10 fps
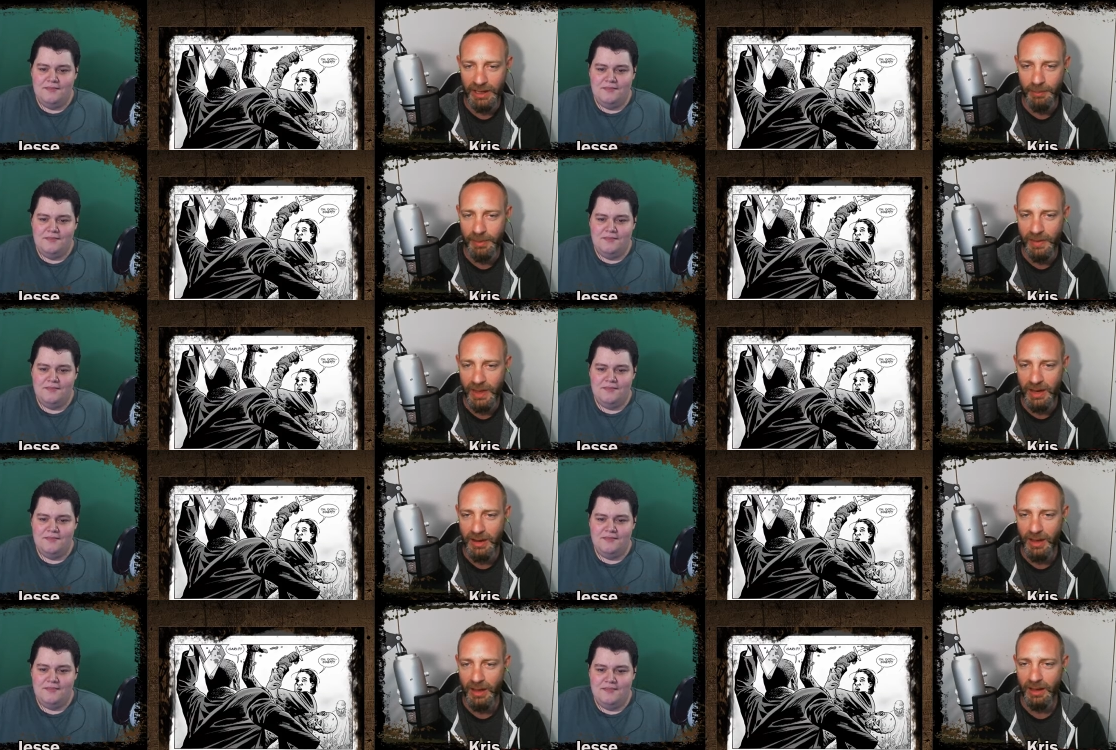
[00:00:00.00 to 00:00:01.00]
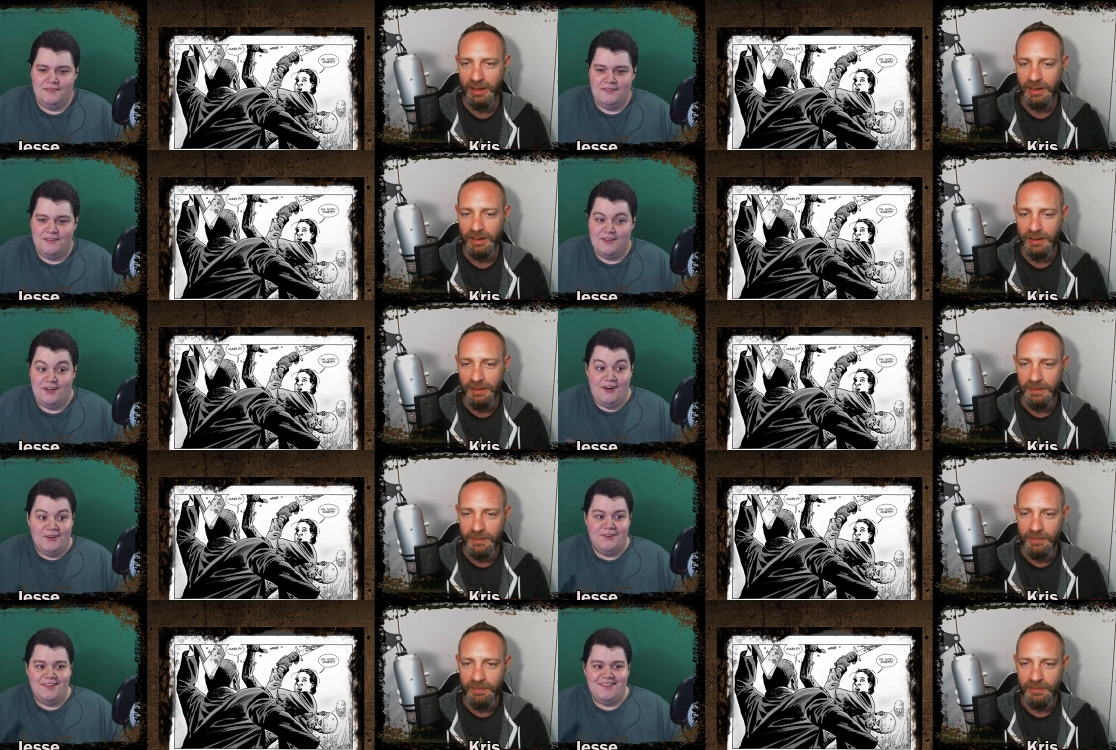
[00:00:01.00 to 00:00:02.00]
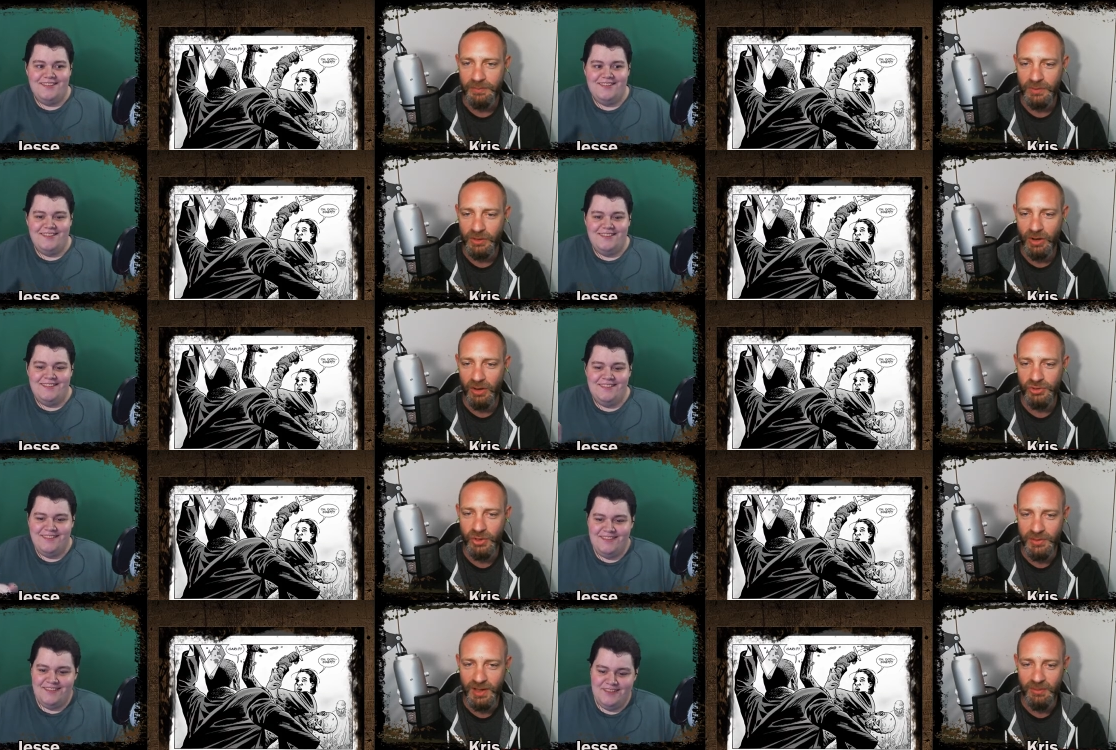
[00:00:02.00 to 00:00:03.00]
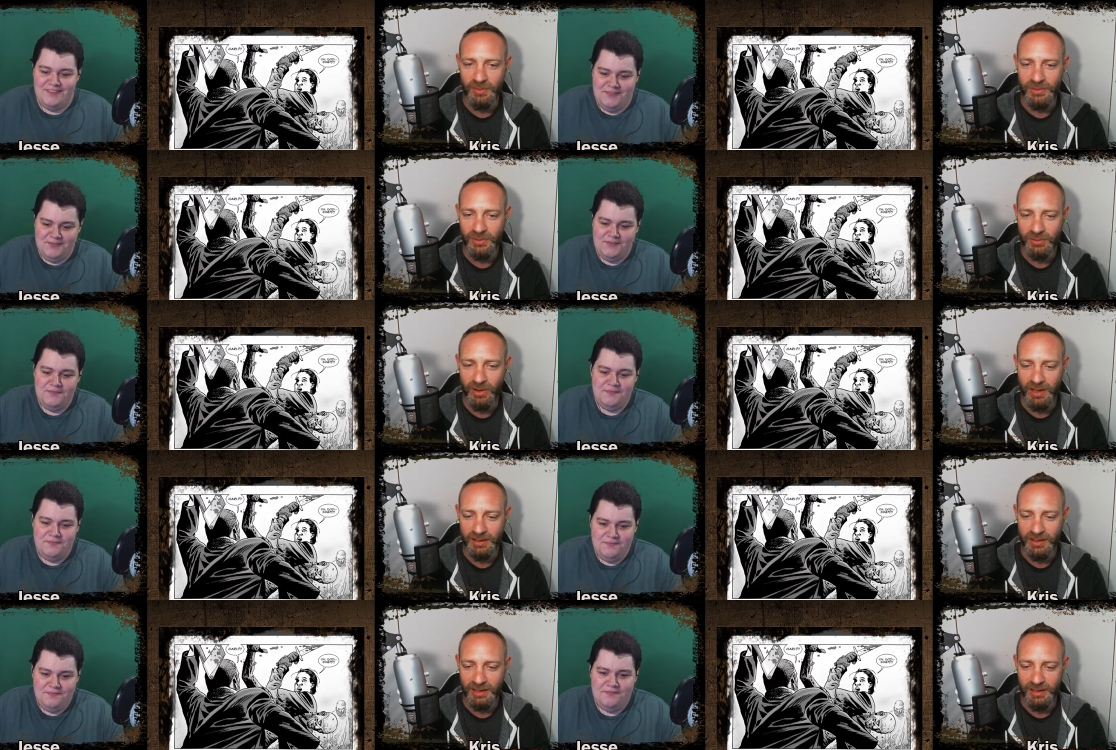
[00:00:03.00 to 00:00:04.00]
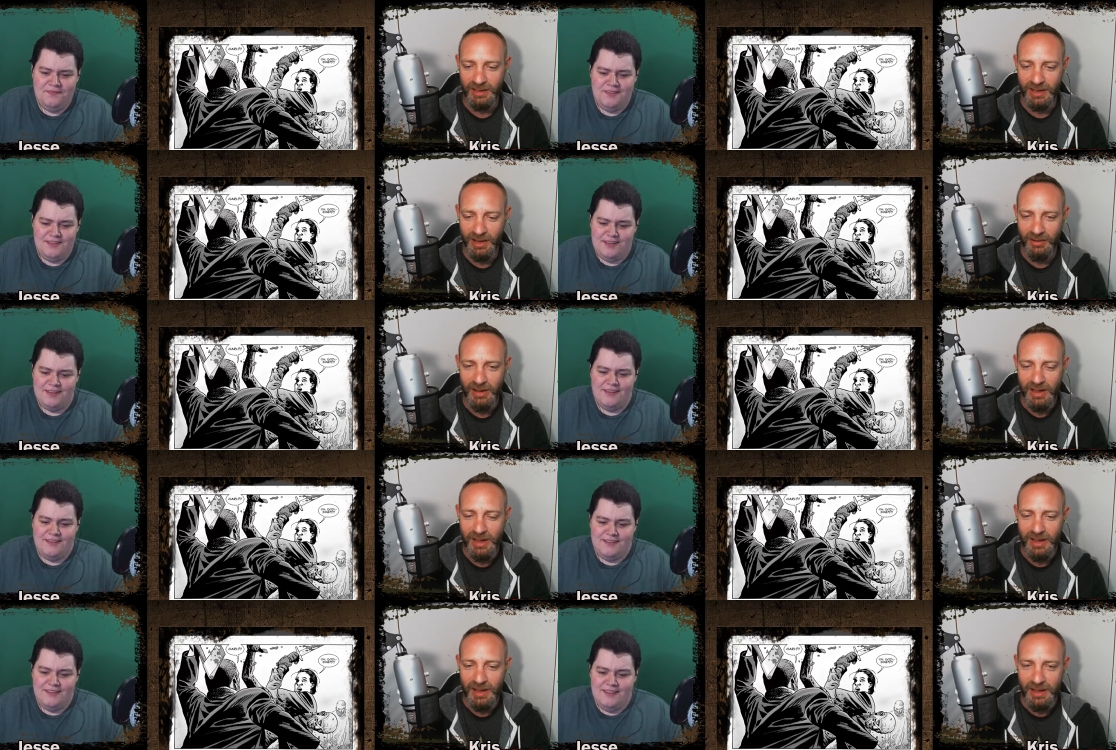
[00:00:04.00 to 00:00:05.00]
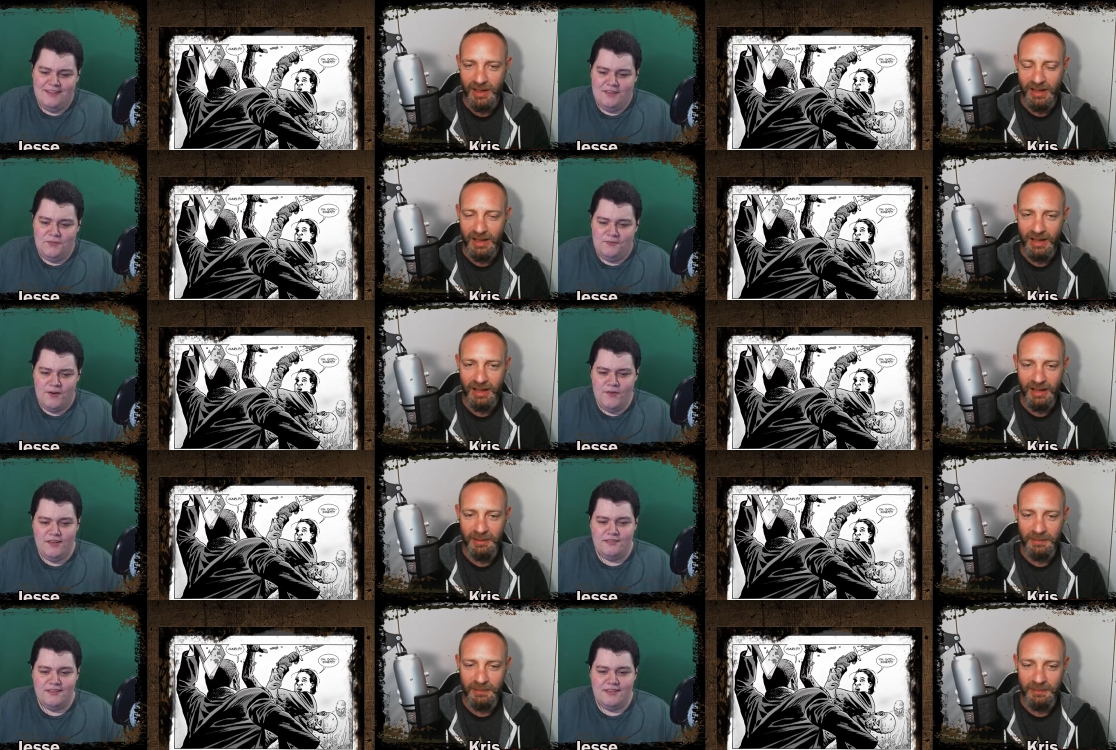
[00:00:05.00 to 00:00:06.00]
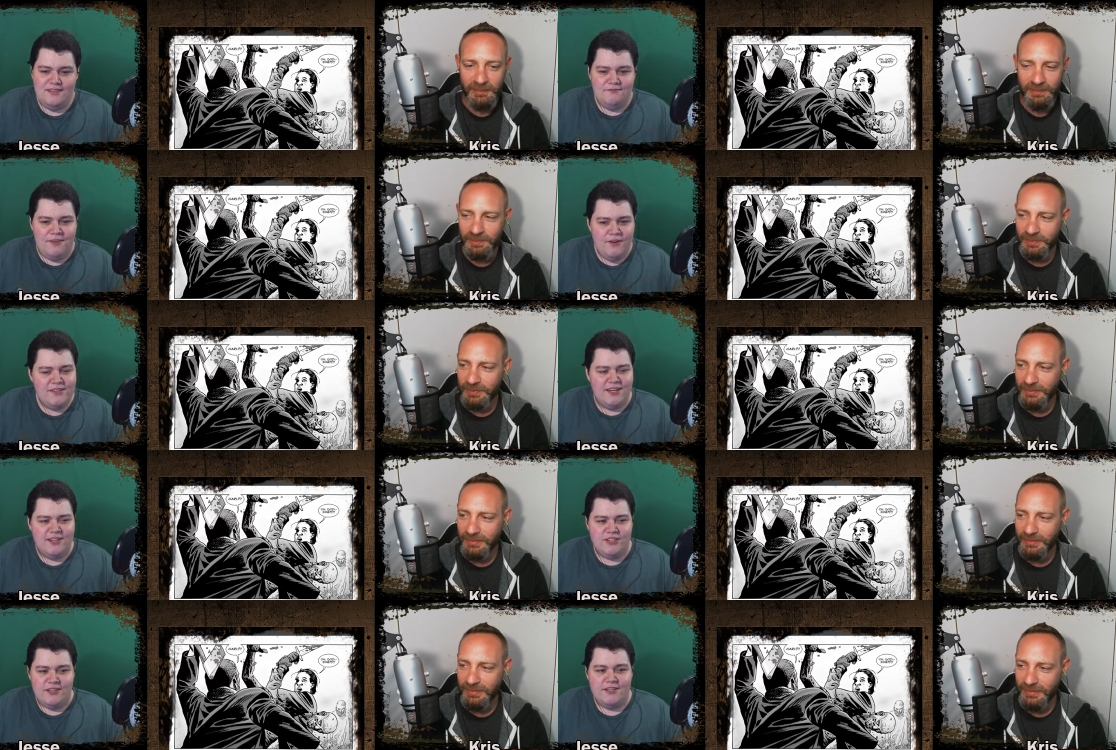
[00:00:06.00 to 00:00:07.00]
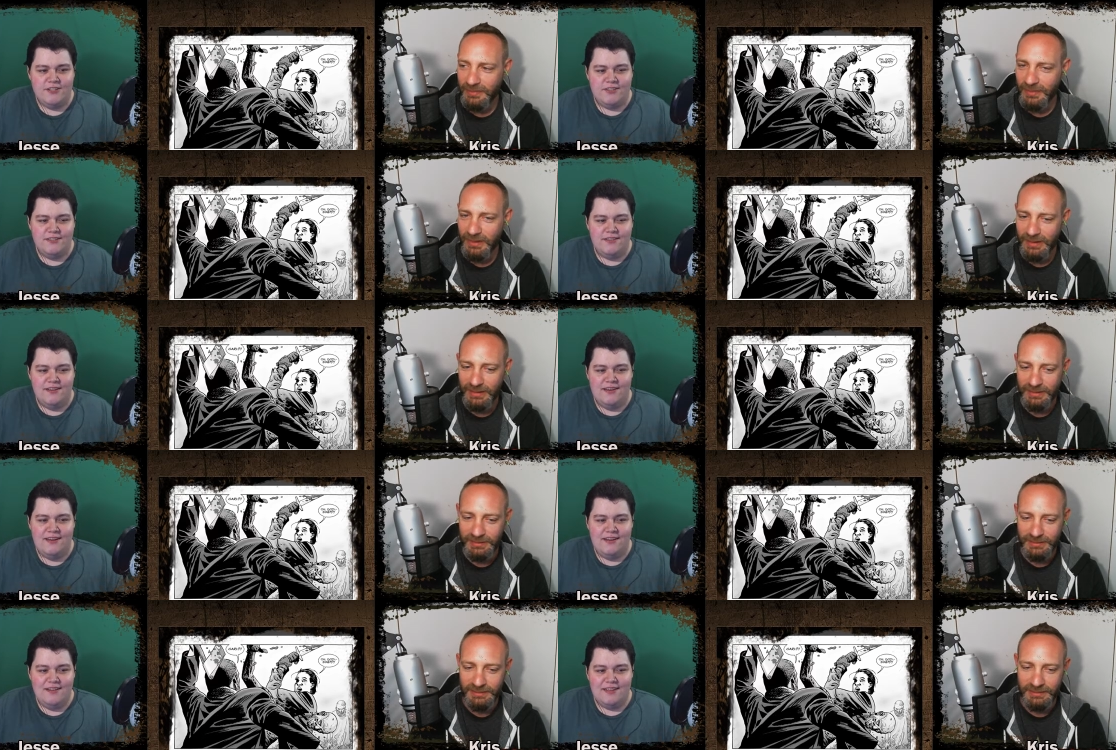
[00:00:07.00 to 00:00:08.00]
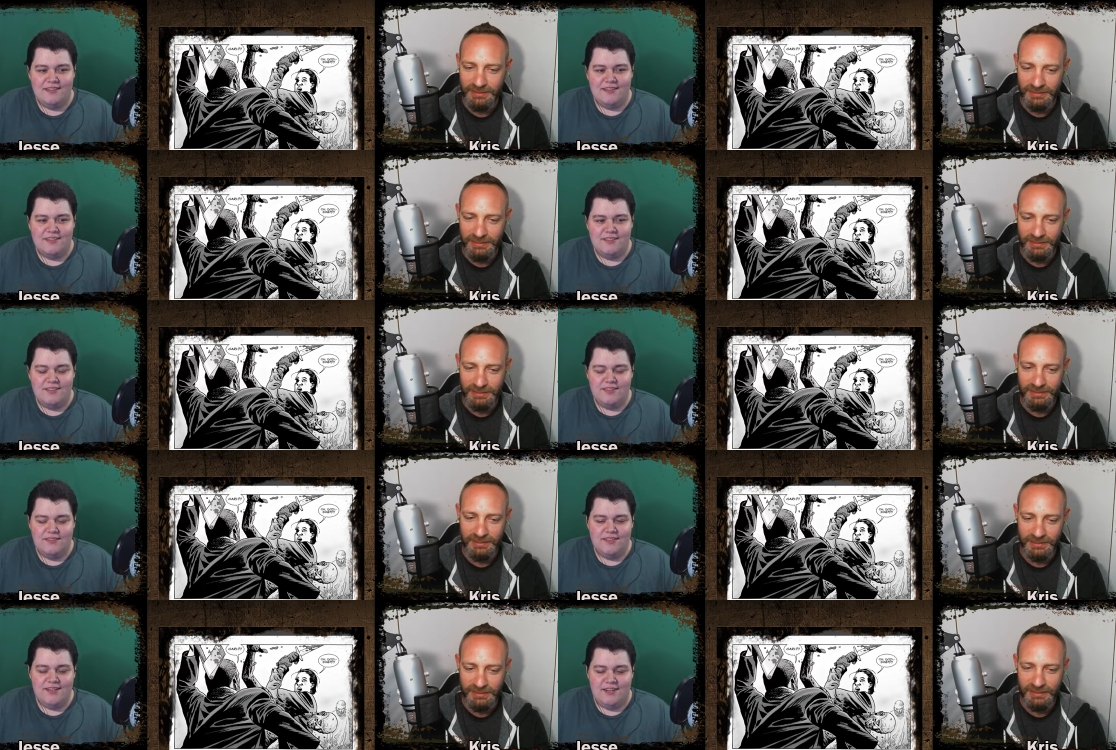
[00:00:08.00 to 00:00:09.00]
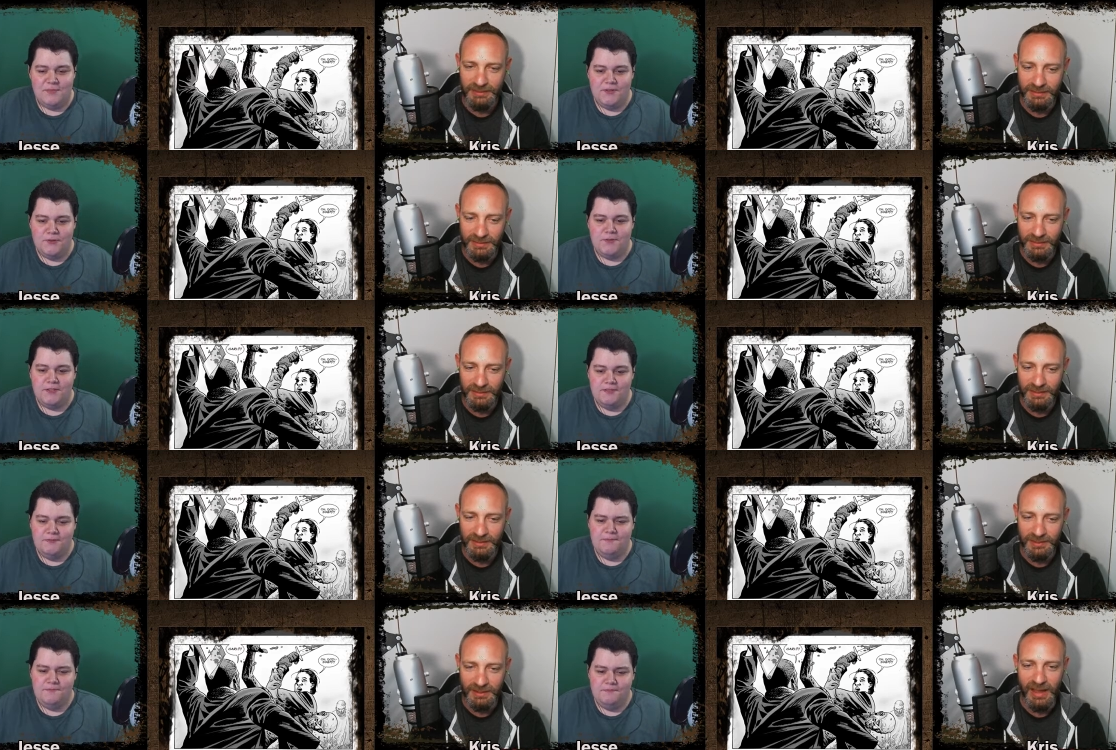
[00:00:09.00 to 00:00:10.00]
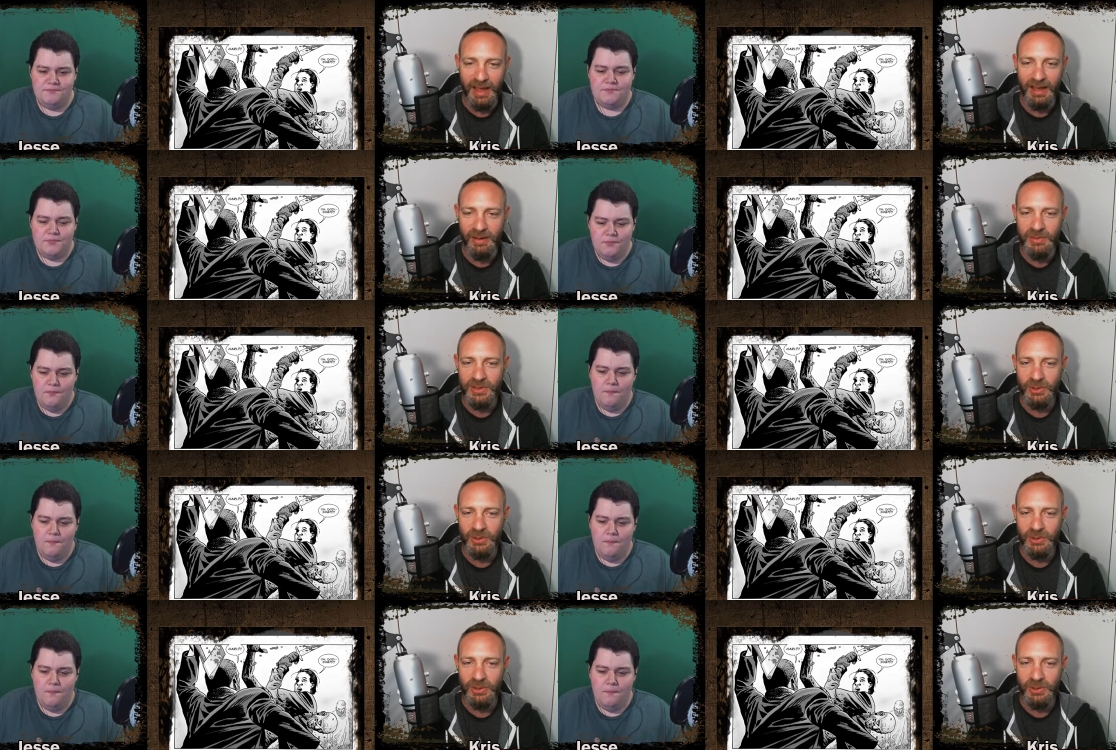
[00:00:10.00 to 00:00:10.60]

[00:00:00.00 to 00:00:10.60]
Speaker 1: up, and then. uh Carl. Carl shows up, which is great. You know. Yeah.
Speaker 2: Very, uh, very touching actually. I, I kind of like this. This this got to me a little bit.
Speaker 1: Yeah, it was